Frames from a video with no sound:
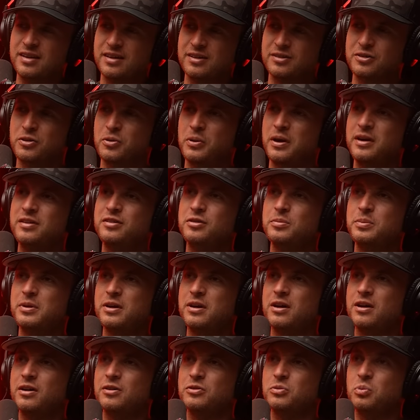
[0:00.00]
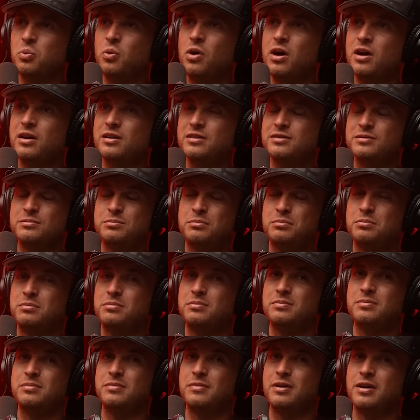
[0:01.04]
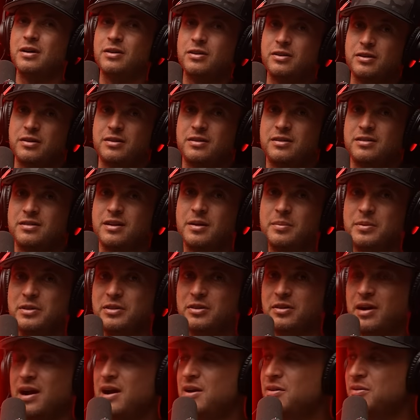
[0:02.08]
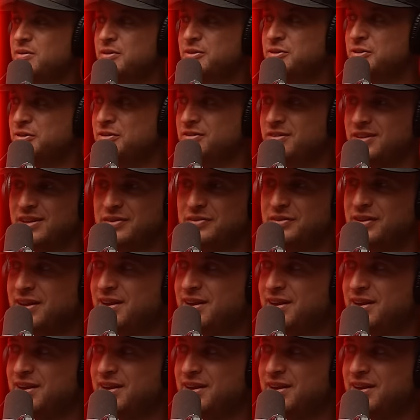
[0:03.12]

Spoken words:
It's crazy because one, they're out and they're just living